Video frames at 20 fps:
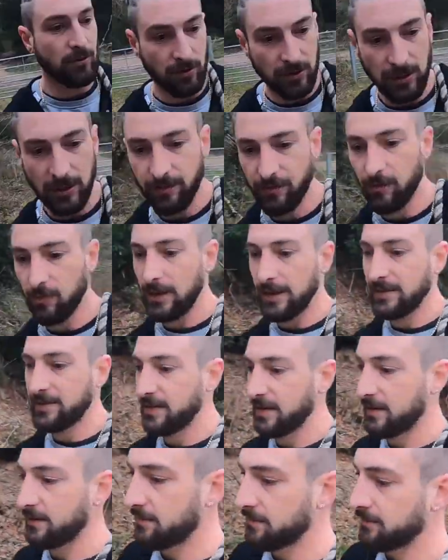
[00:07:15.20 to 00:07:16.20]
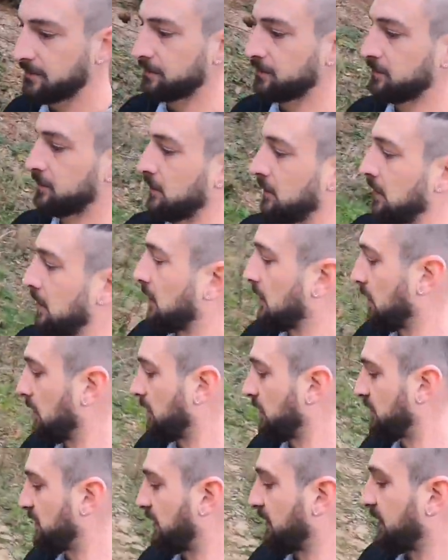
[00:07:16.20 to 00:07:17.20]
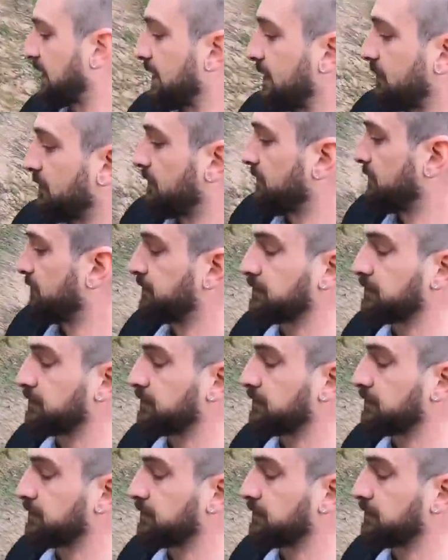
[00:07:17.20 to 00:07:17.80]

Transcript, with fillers: good girl for waiting Can you sit down